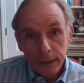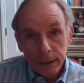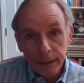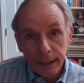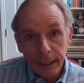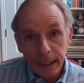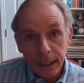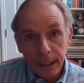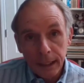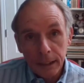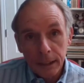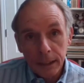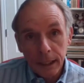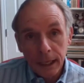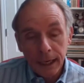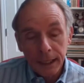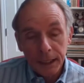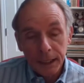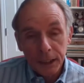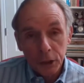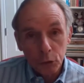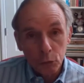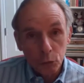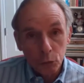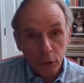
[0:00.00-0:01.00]
then
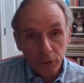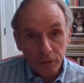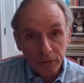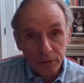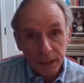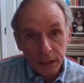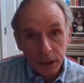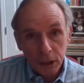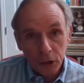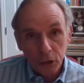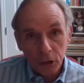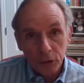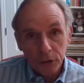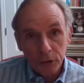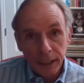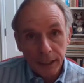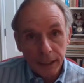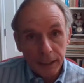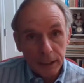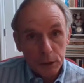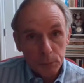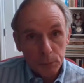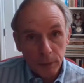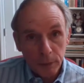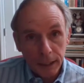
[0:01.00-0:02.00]
I can go over the code
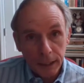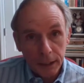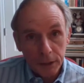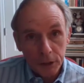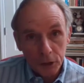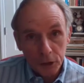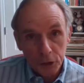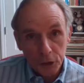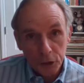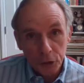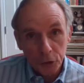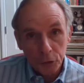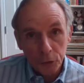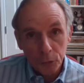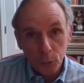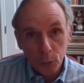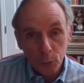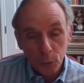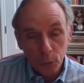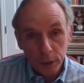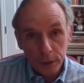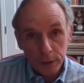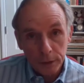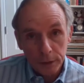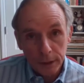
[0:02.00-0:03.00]
and explain to you
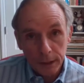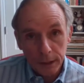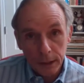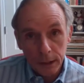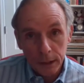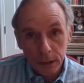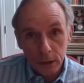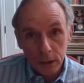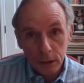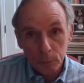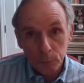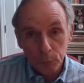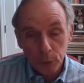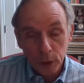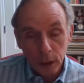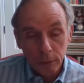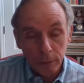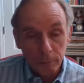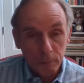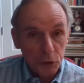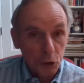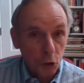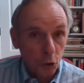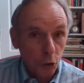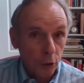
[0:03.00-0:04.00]
what the
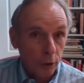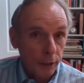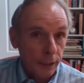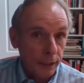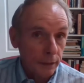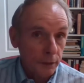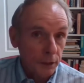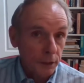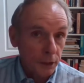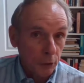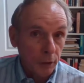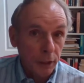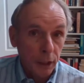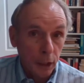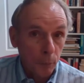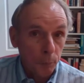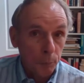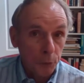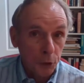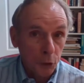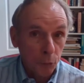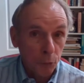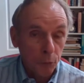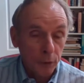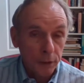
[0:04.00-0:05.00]
problems are and
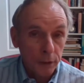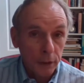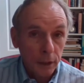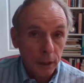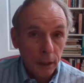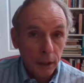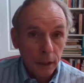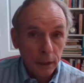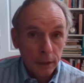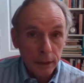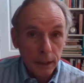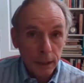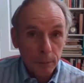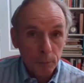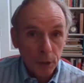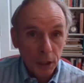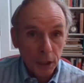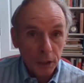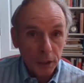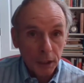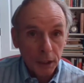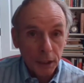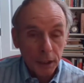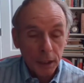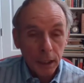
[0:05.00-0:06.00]
help you with
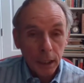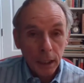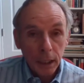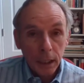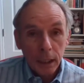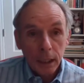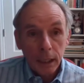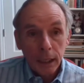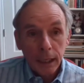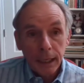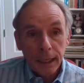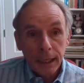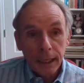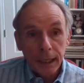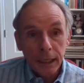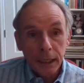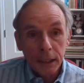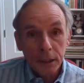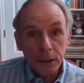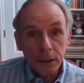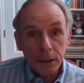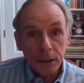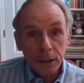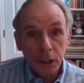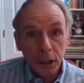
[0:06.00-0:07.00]
debugging
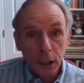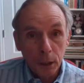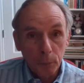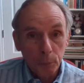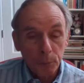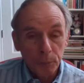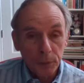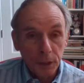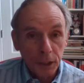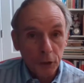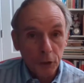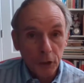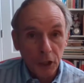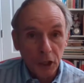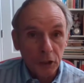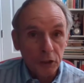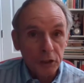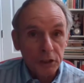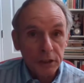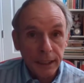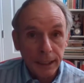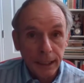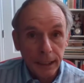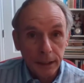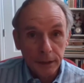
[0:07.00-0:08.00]
and helping you to
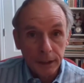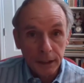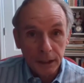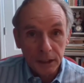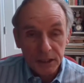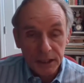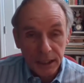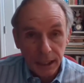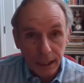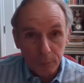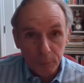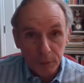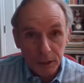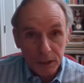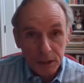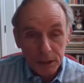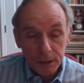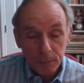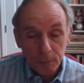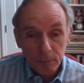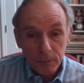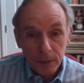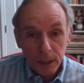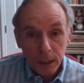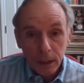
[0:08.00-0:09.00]
understand the
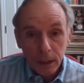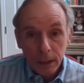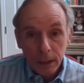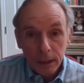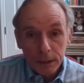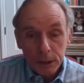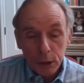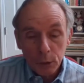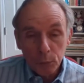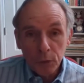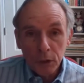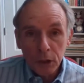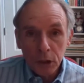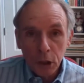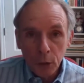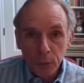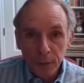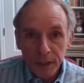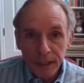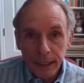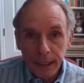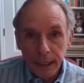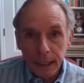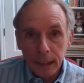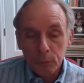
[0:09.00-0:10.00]
assignments. So we'll go
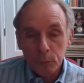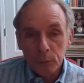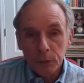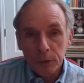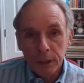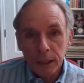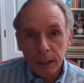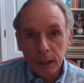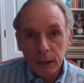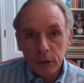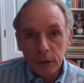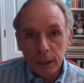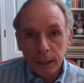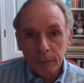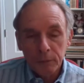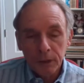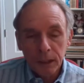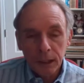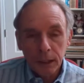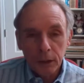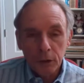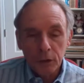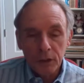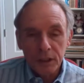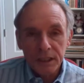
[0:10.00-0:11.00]
with that. I'm
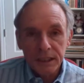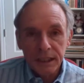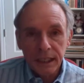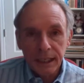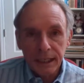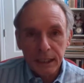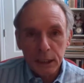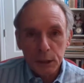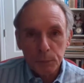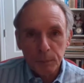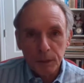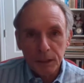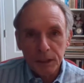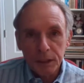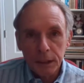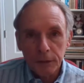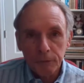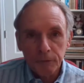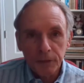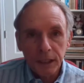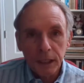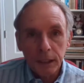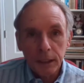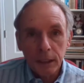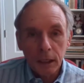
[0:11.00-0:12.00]
not going to set a
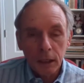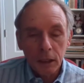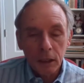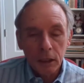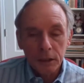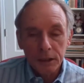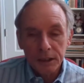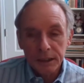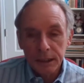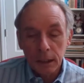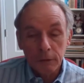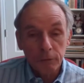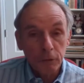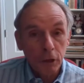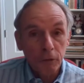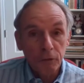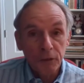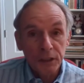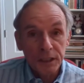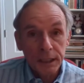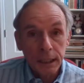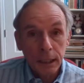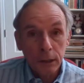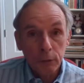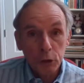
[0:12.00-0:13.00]
specific set of
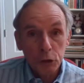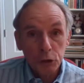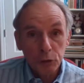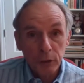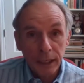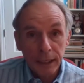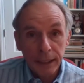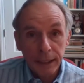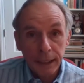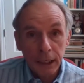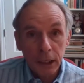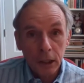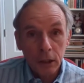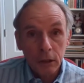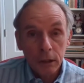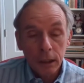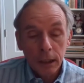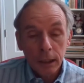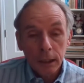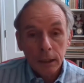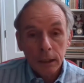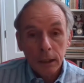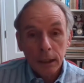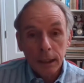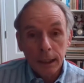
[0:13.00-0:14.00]
office hours right now,
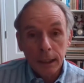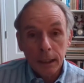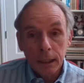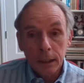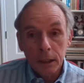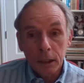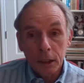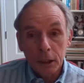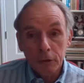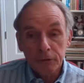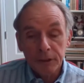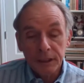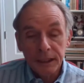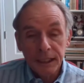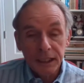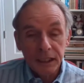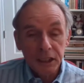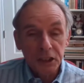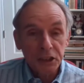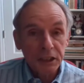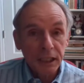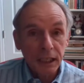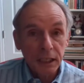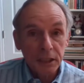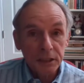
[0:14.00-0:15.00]
and if we need
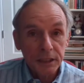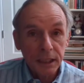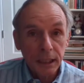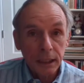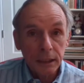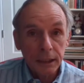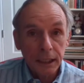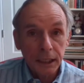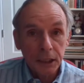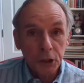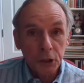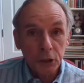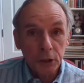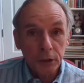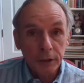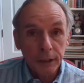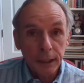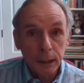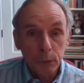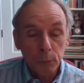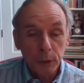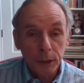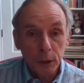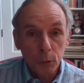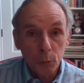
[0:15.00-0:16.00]
to change that later,
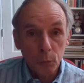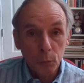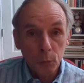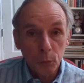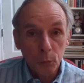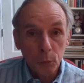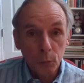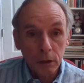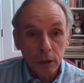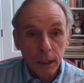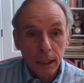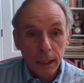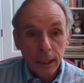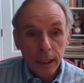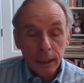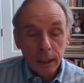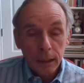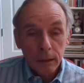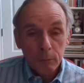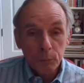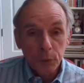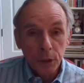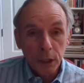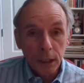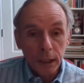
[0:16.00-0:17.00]
then we will.
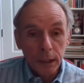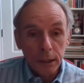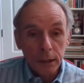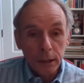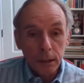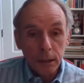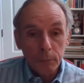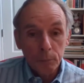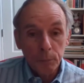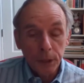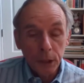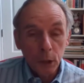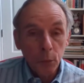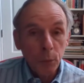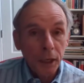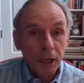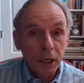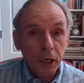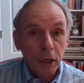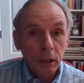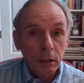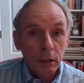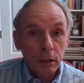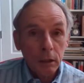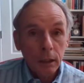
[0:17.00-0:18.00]
But be
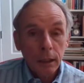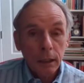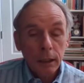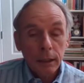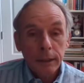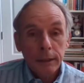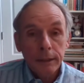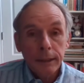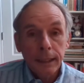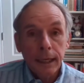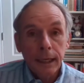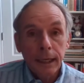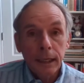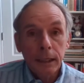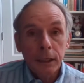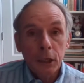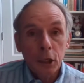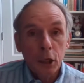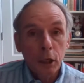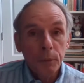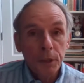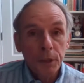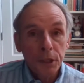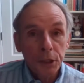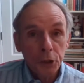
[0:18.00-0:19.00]
aware that
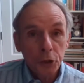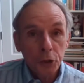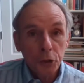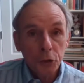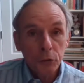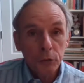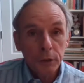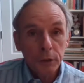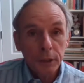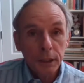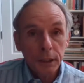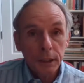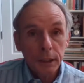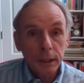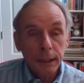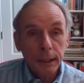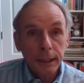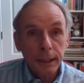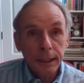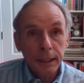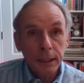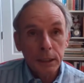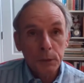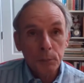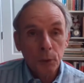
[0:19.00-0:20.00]
helping you
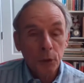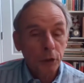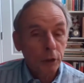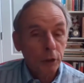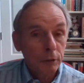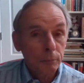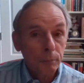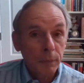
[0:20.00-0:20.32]
is part